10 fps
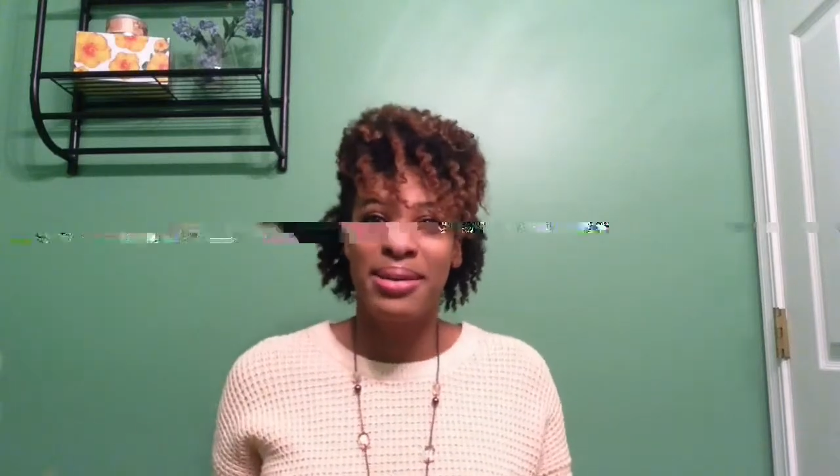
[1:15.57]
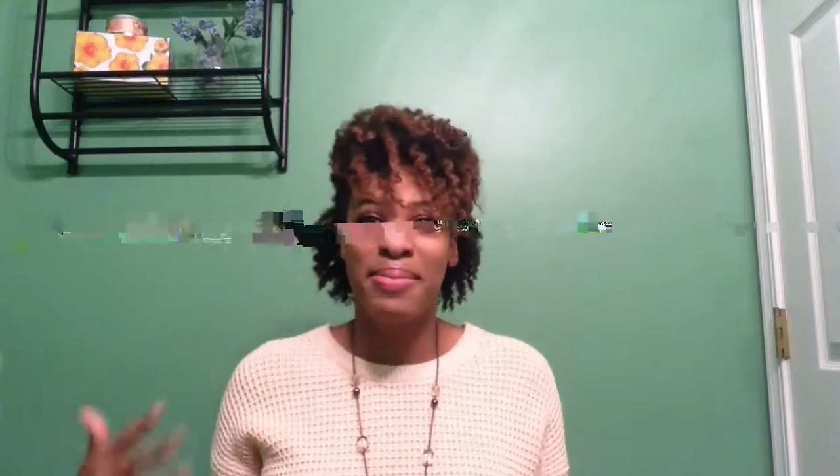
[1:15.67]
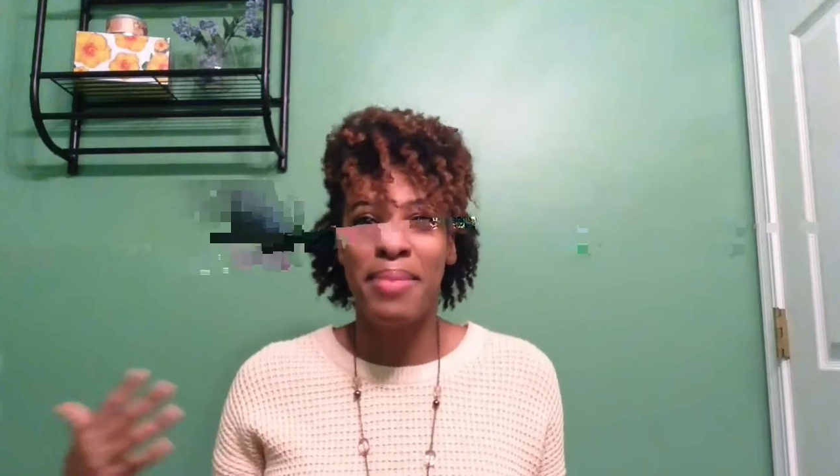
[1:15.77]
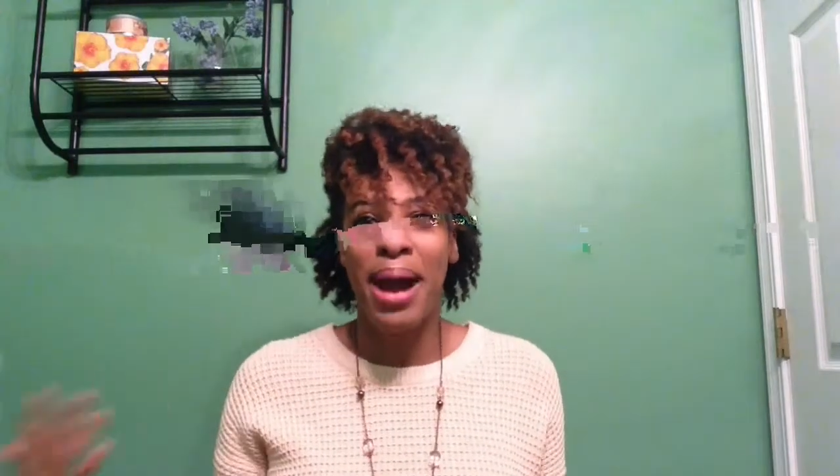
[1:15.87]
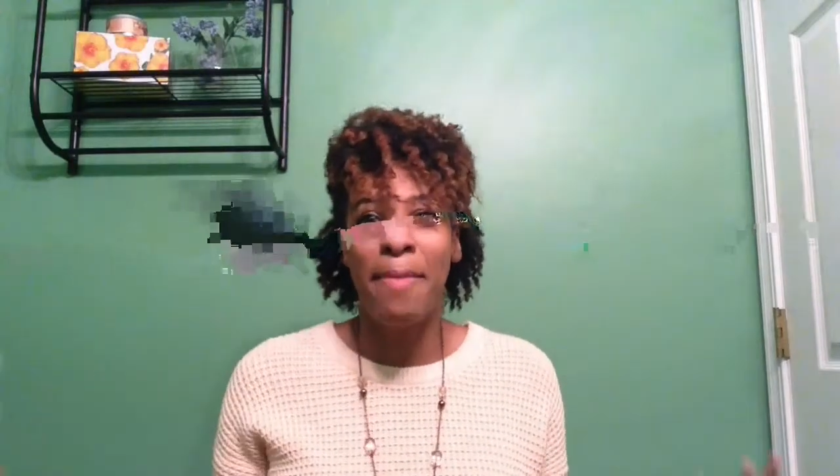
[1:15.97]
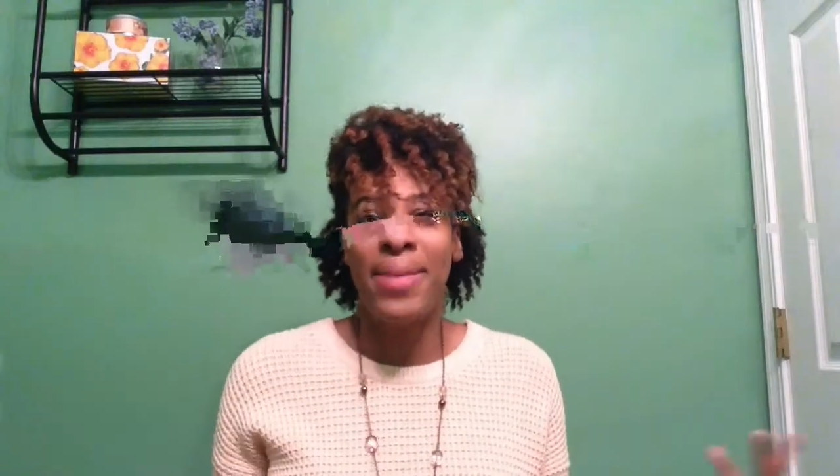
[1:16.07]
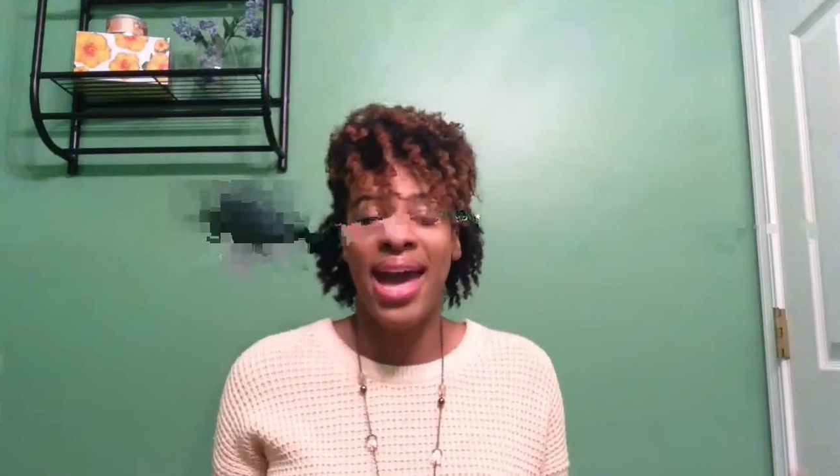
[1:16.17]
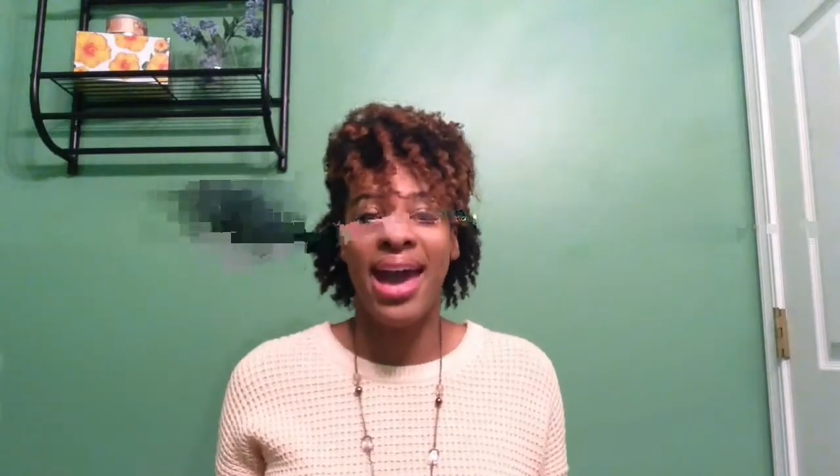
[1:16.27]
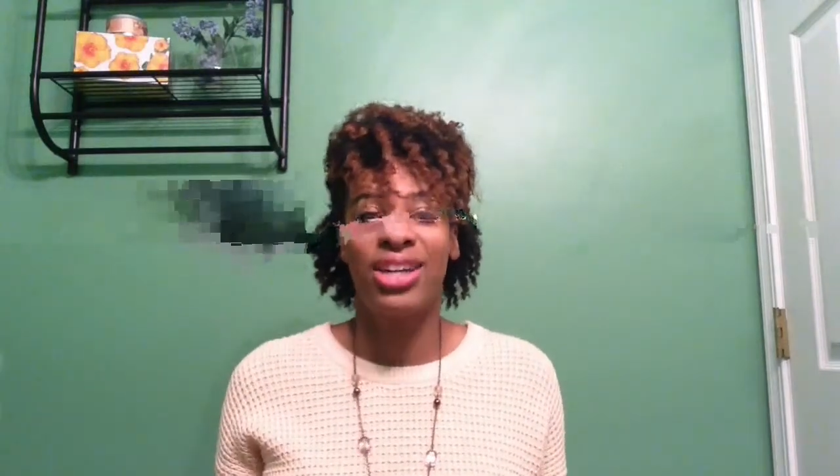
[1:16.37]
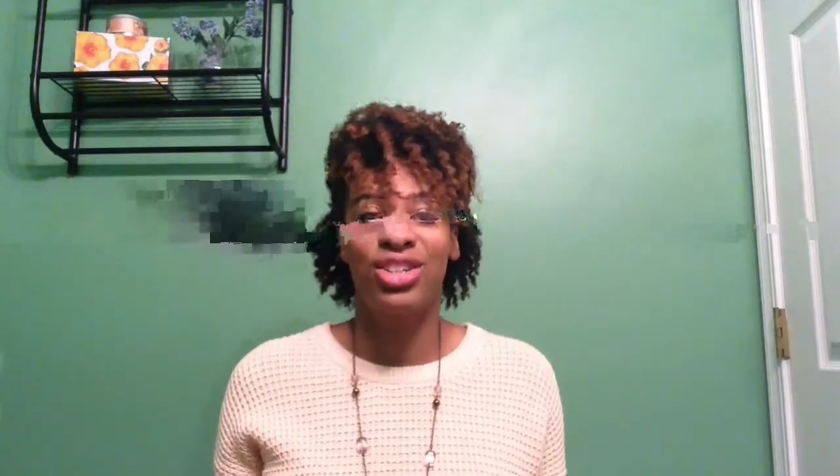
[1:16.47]
my
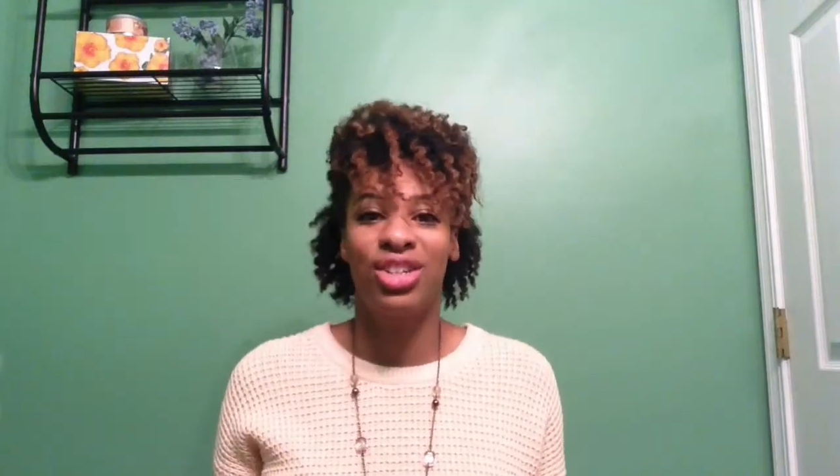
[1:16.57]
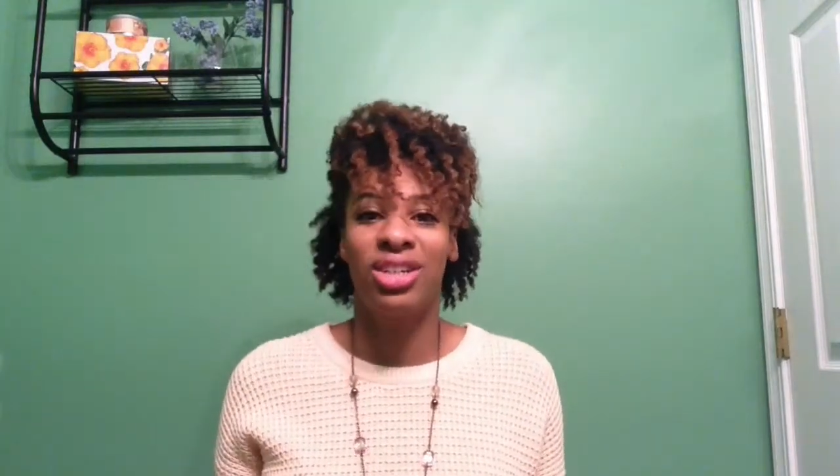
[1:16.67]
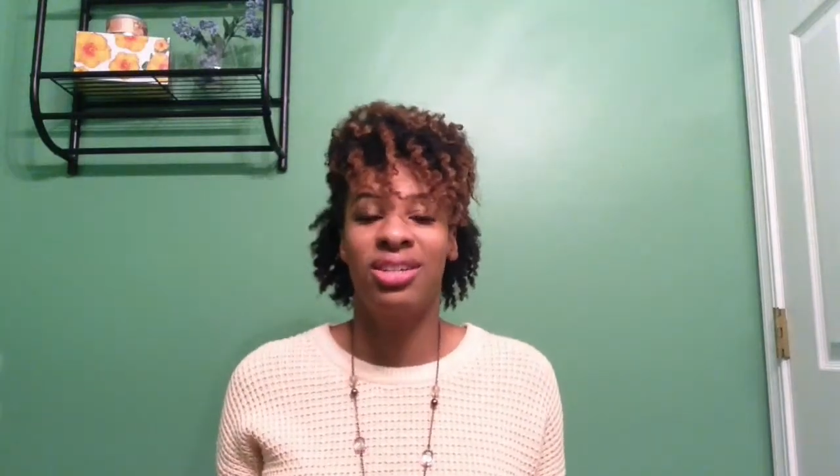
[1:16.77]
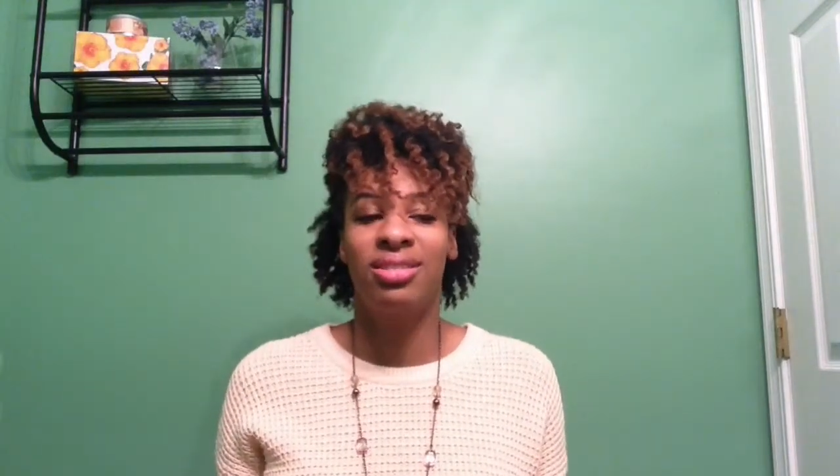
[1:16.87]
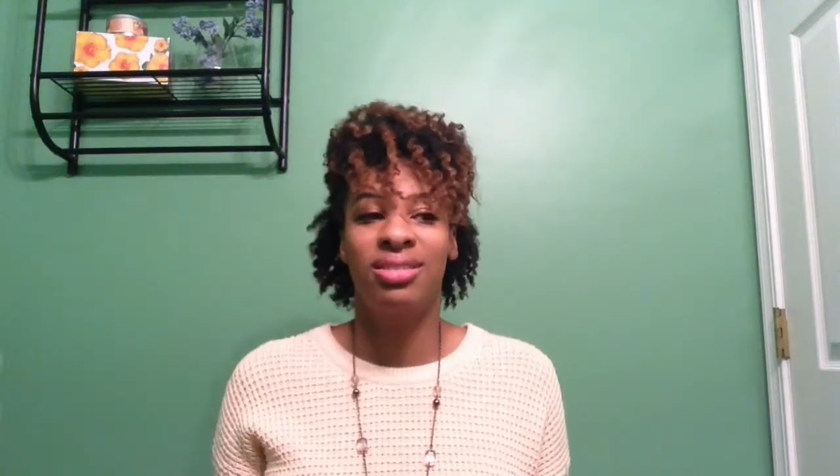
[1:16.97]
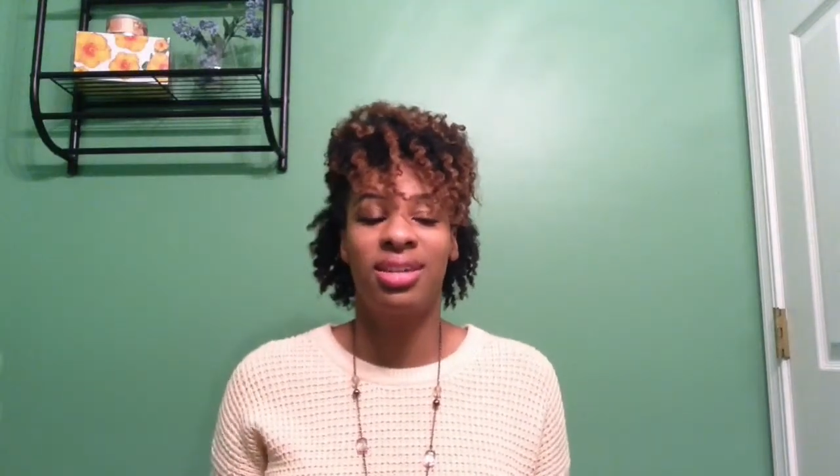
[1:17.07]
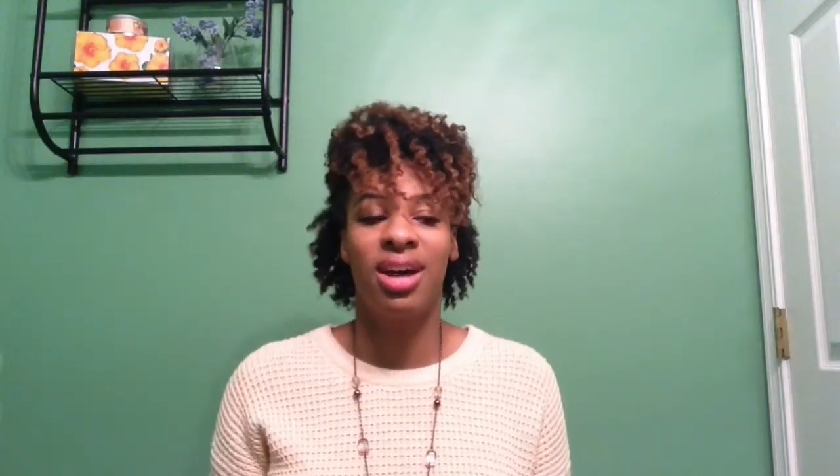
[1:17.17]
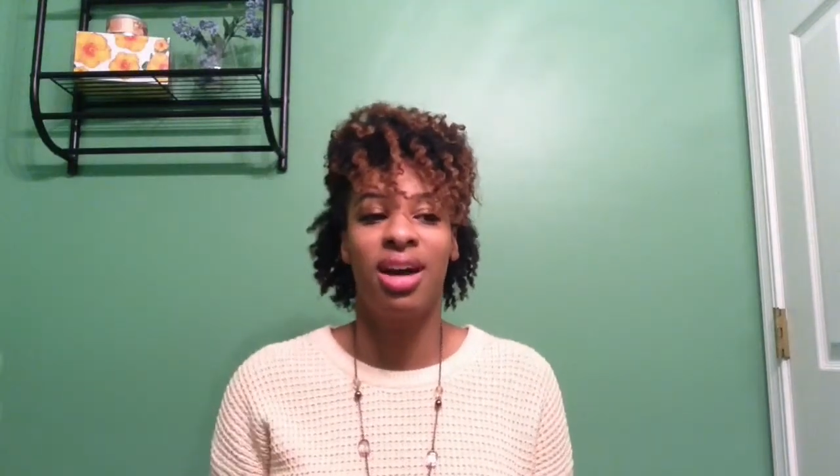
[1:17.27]
passion